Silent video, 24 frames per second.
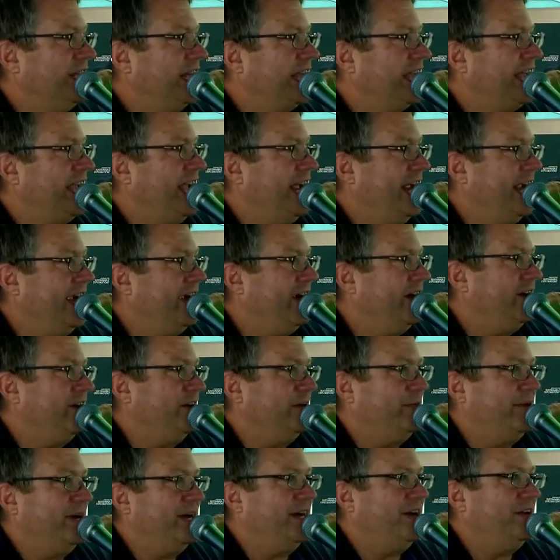Because they
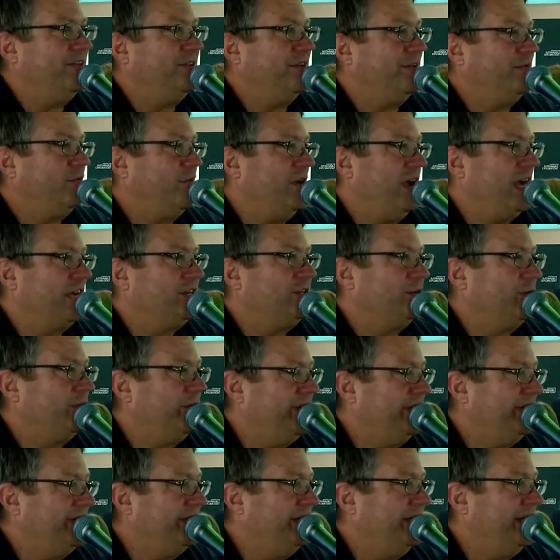care about the fracture
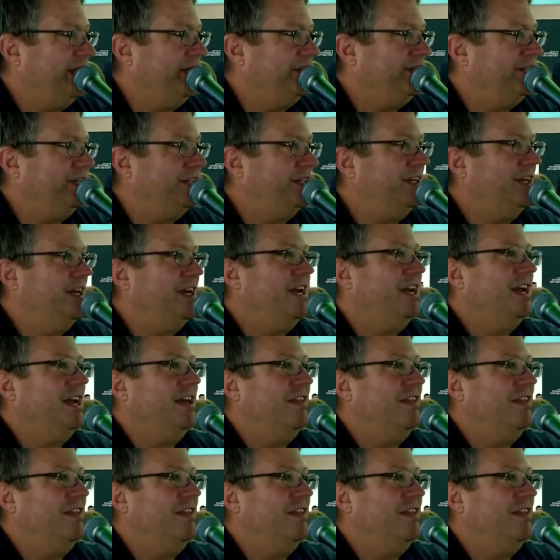orientation.